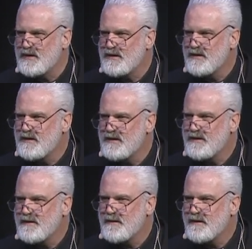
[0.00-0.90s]

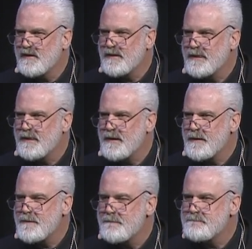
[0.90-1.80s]

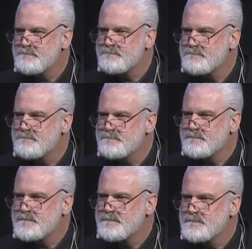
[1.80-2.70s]

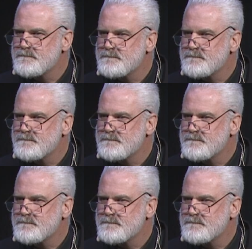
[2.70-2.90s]
[no speech]